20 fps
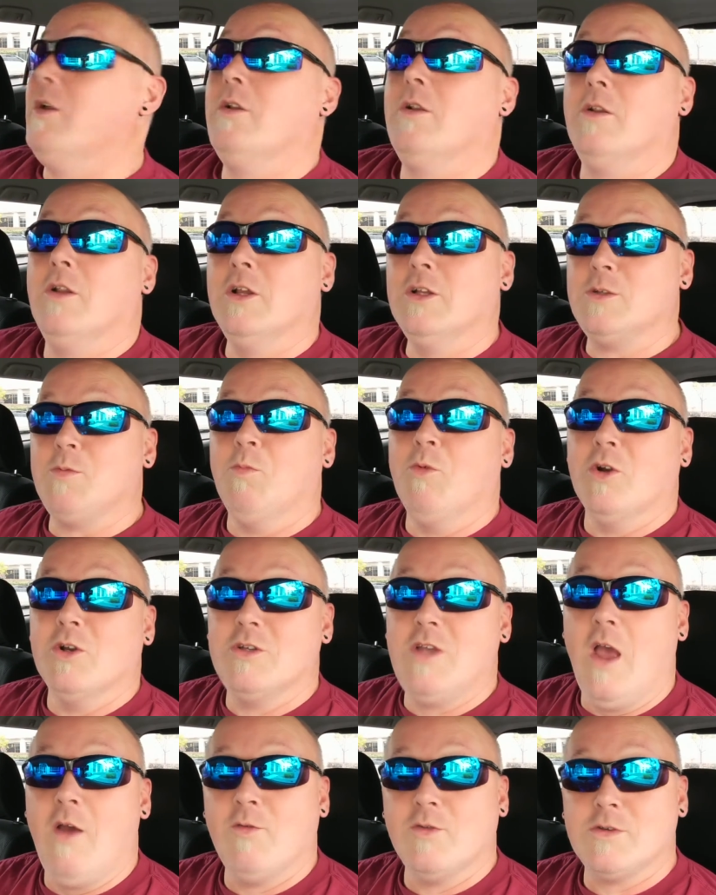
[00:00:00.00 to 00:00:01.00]
at least Marie's
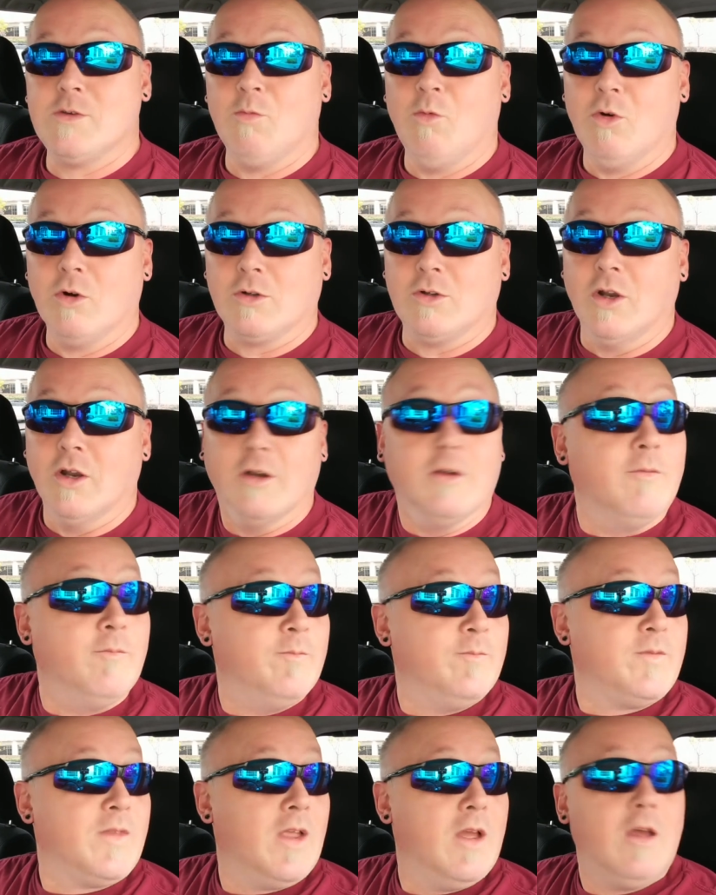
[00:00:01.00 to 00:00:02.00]
having some work done.
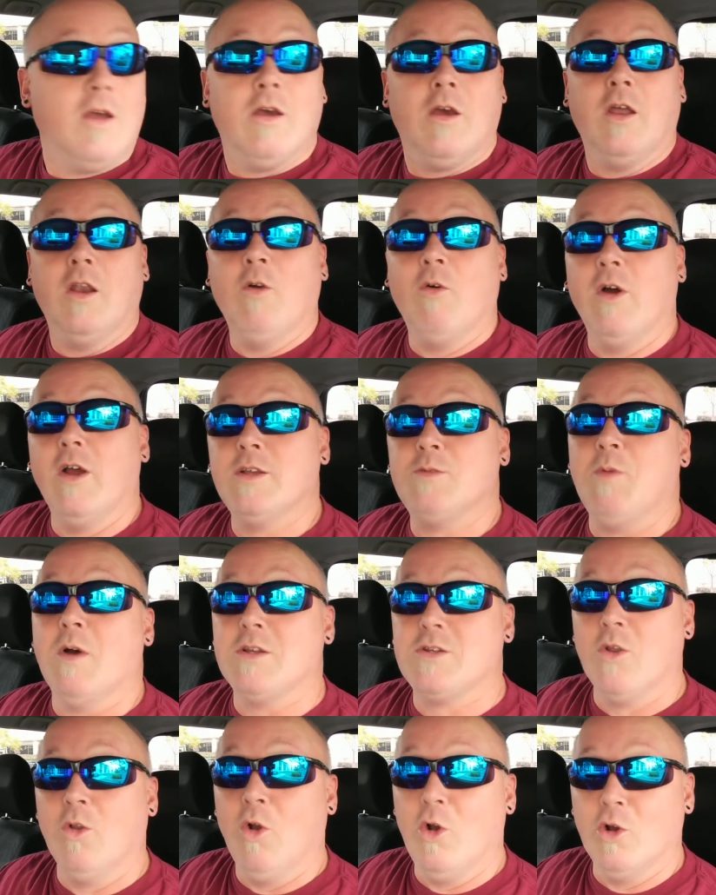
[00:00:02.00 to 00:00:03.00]
Anyways, my
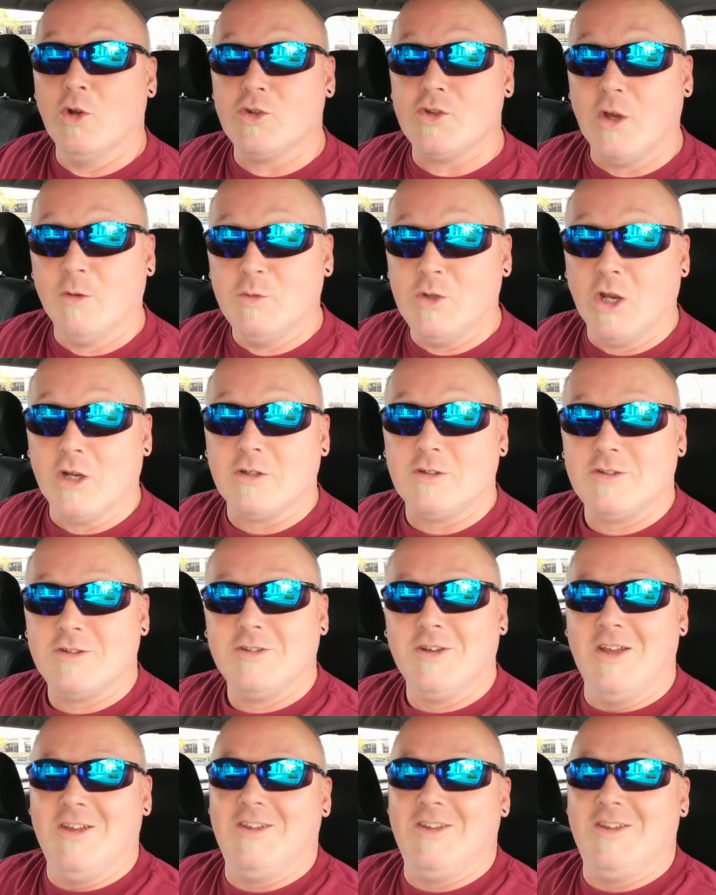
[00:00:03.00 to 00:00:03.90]
loyal subjects.